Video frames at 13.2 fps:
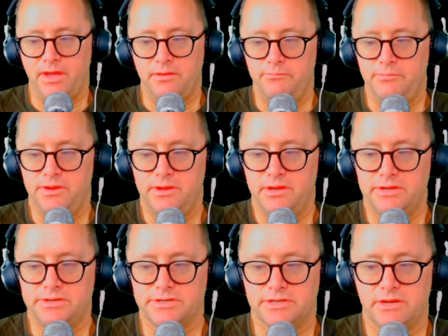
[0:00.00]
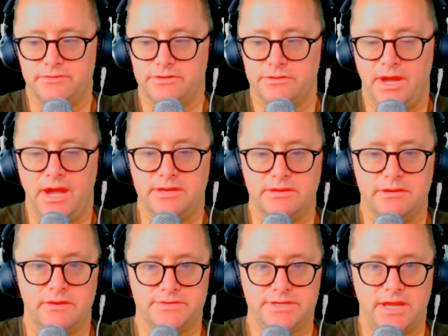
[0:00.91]
B, it just gives you an
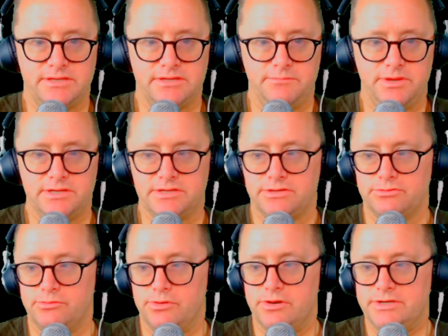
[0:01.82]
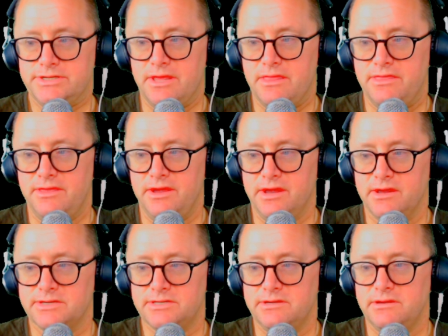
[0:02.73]
idea of sentiment towards
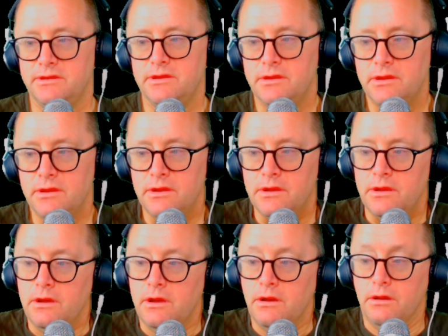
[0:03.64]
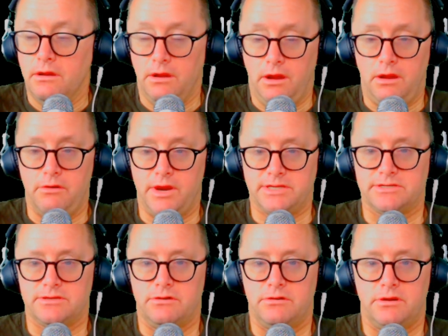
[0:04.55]
things. All right,
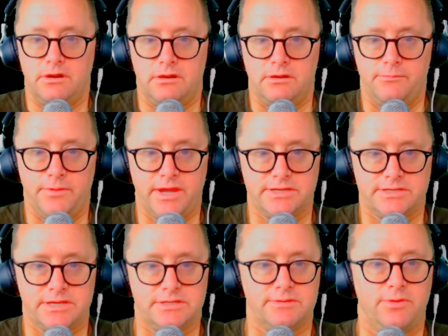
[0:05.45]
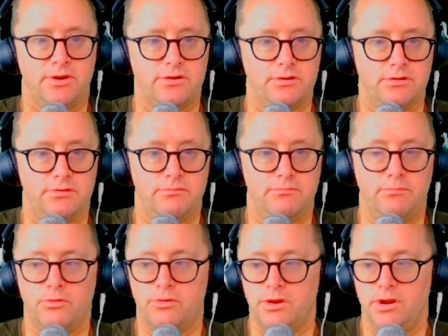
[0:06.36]
so like I said, tomorrow
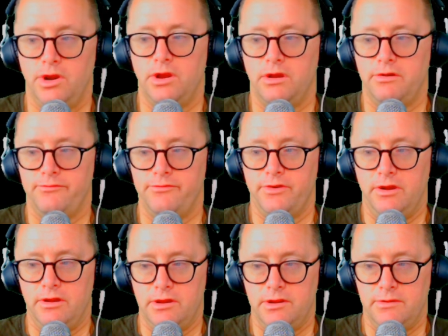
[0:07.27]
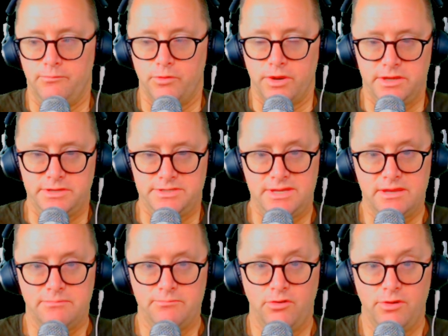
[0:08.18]
we're going to
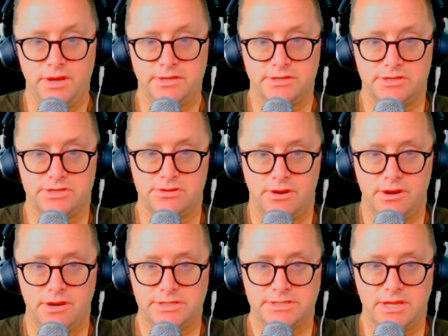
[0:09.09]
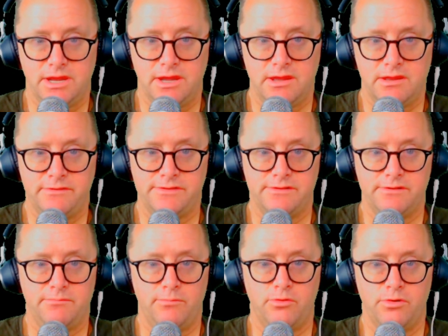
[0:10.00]
dig more into charts and
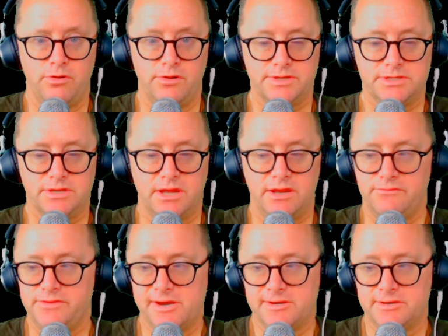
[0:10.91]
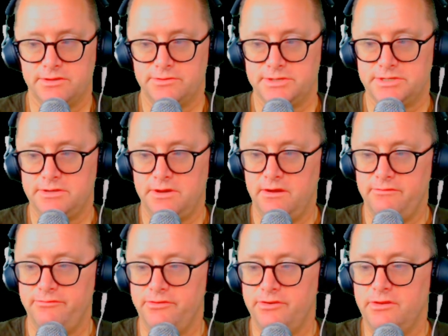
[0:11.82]
more kind of technical stuff.